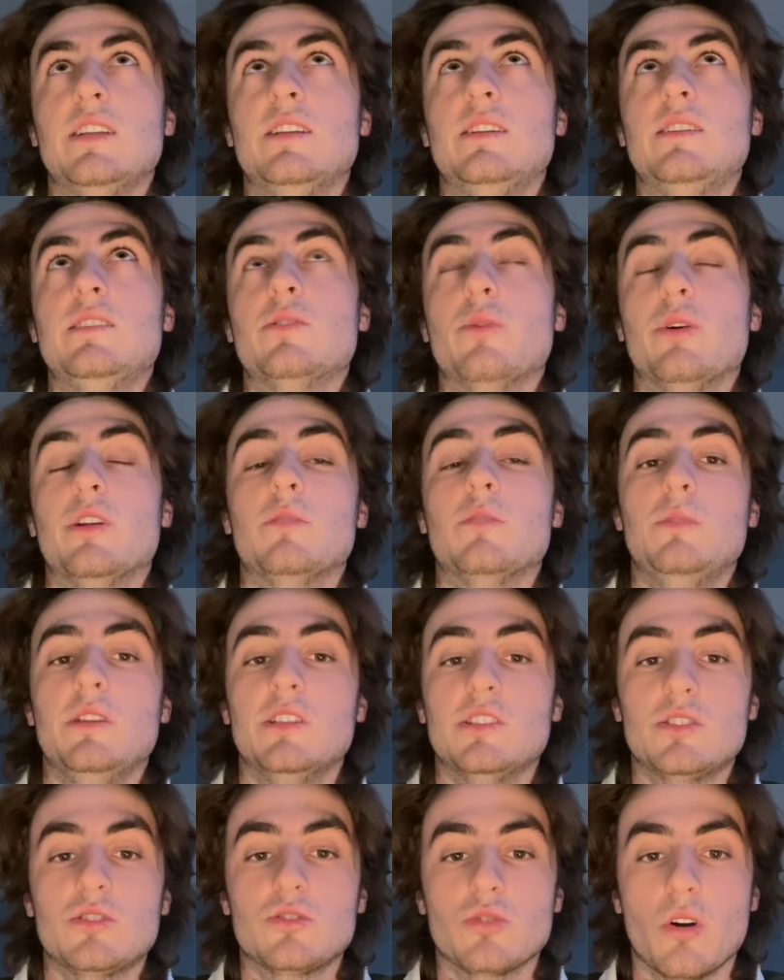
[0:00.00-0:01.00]
going to be
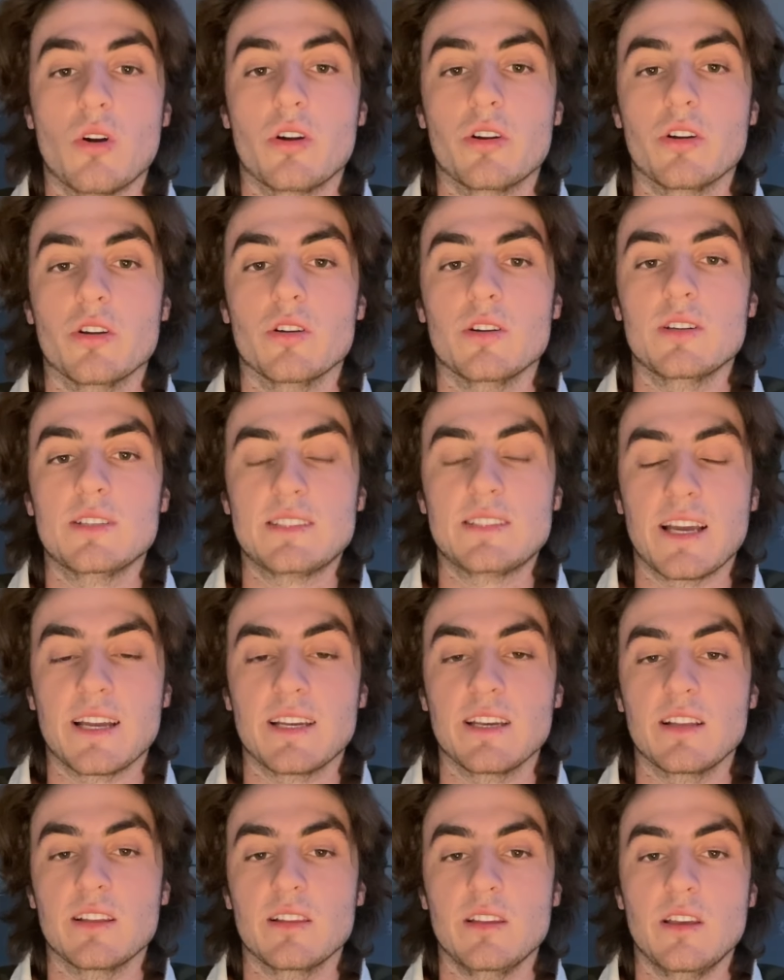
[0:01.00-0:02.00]
stronger
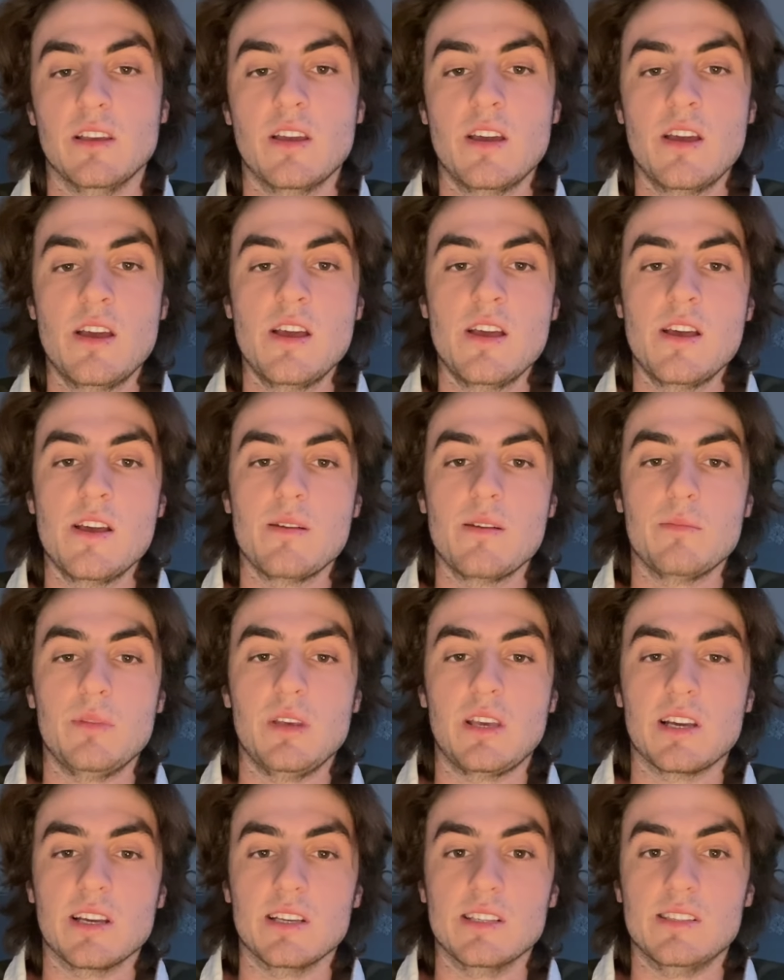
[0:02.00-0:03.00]
technically,
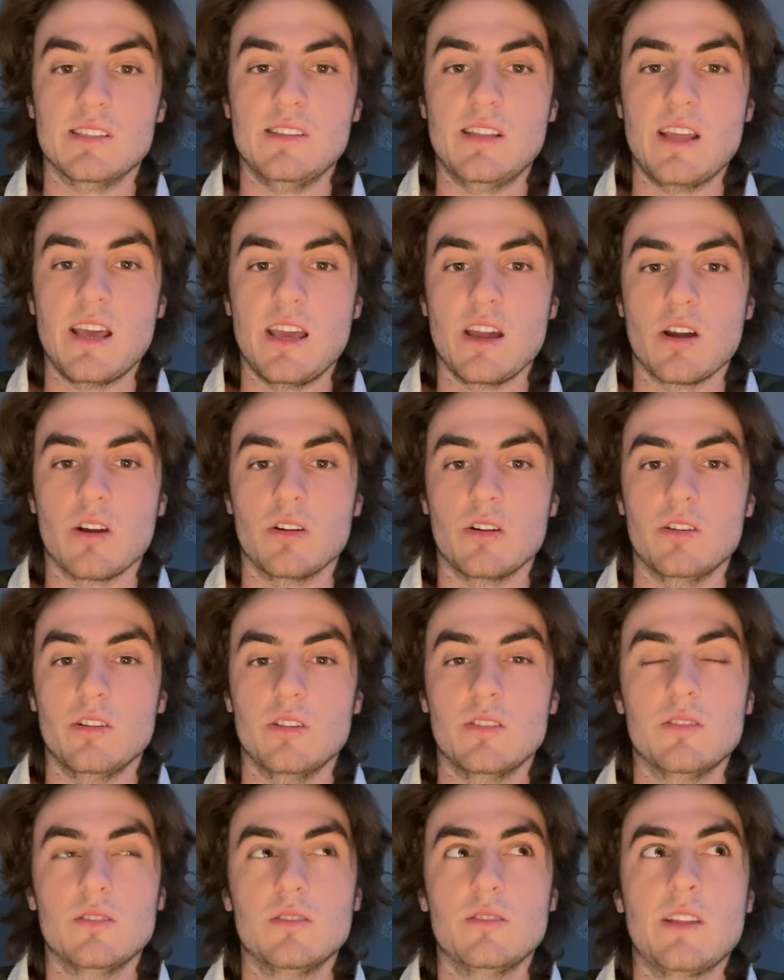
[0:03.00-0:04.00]
because they are
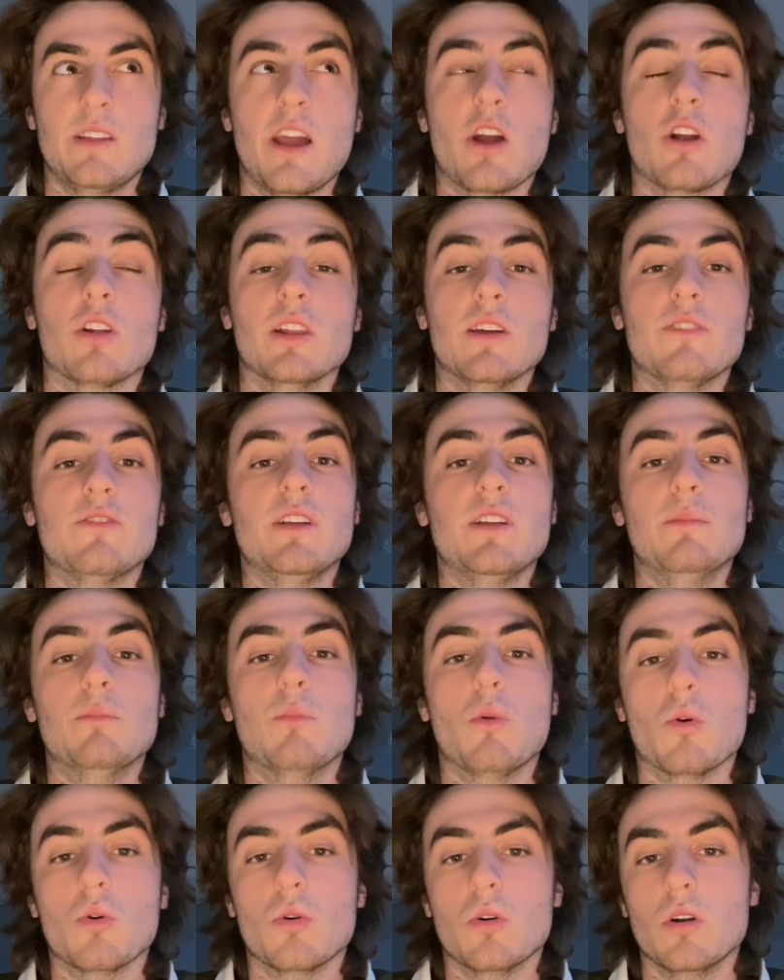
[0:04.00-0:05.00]
lifting
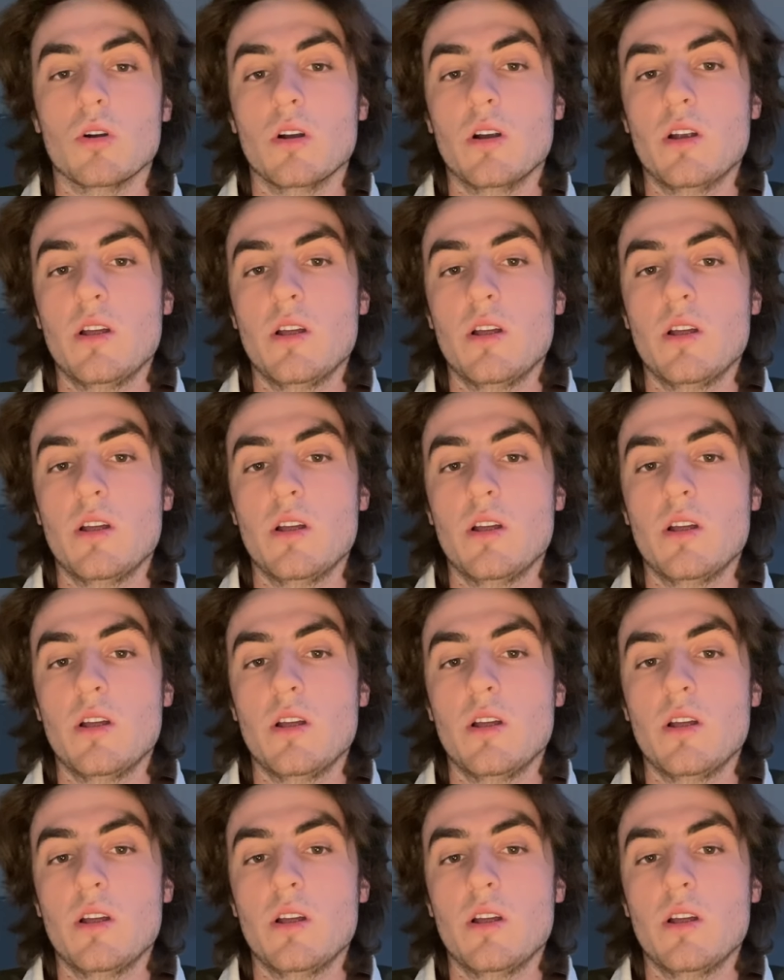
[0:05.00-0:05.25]
more,